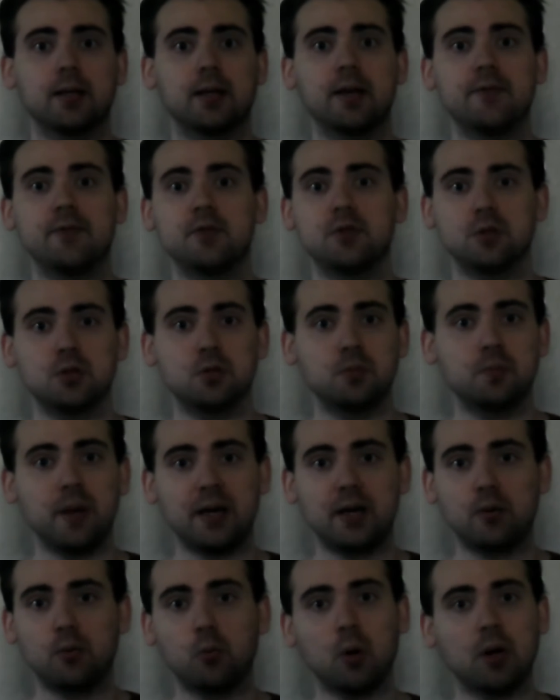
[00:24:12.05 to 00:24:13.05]
If you
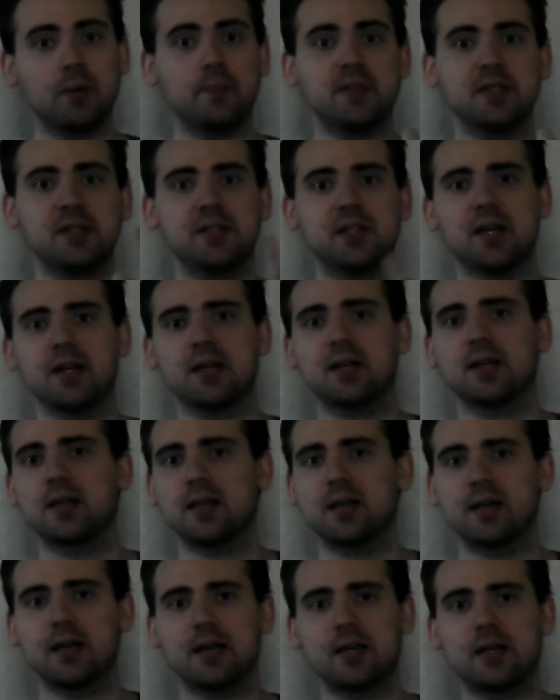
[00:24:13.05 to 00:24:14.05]
make one mistake,
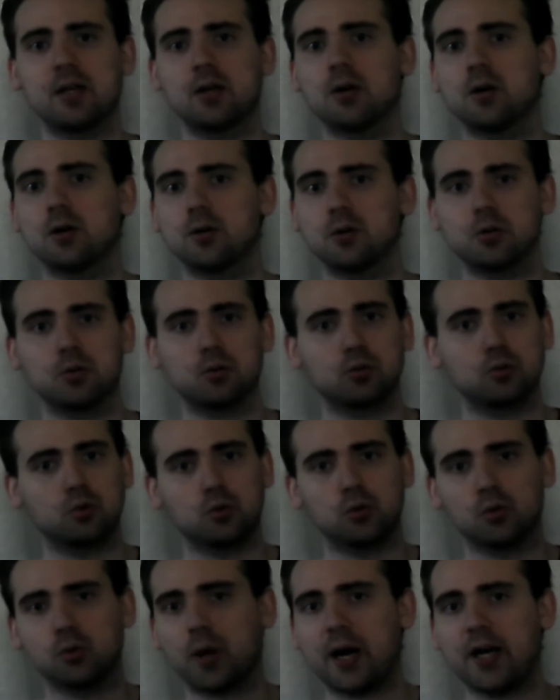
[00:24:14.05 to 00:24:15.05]
it can all
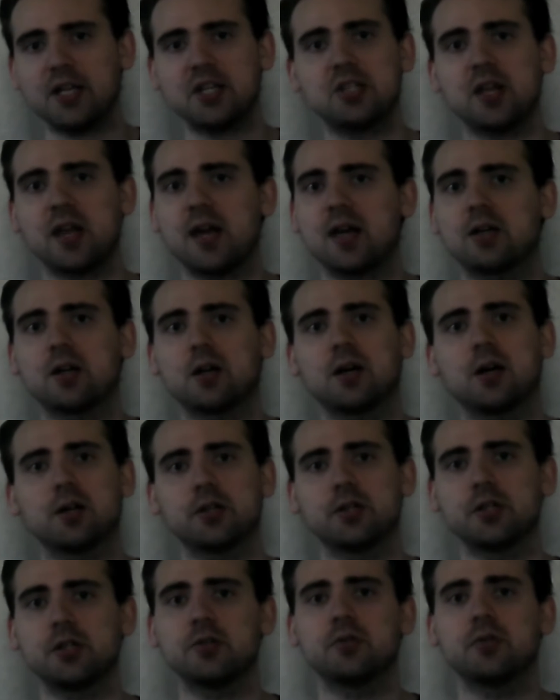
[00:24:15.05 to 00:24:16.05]
crash down
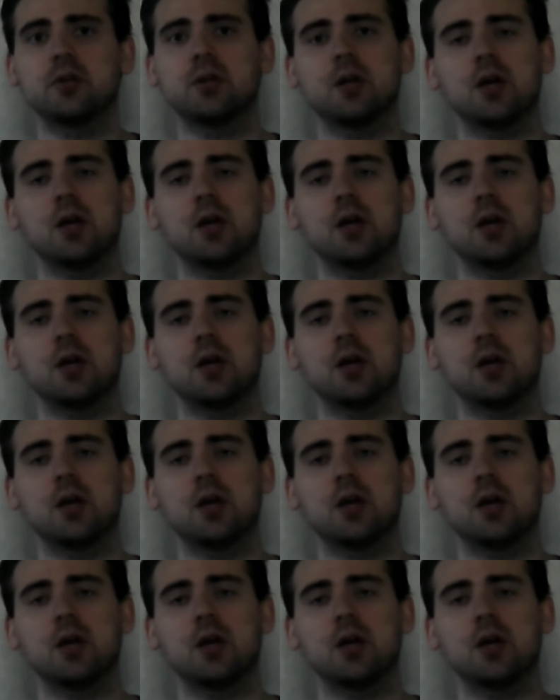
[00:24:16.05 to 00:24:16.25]
on you.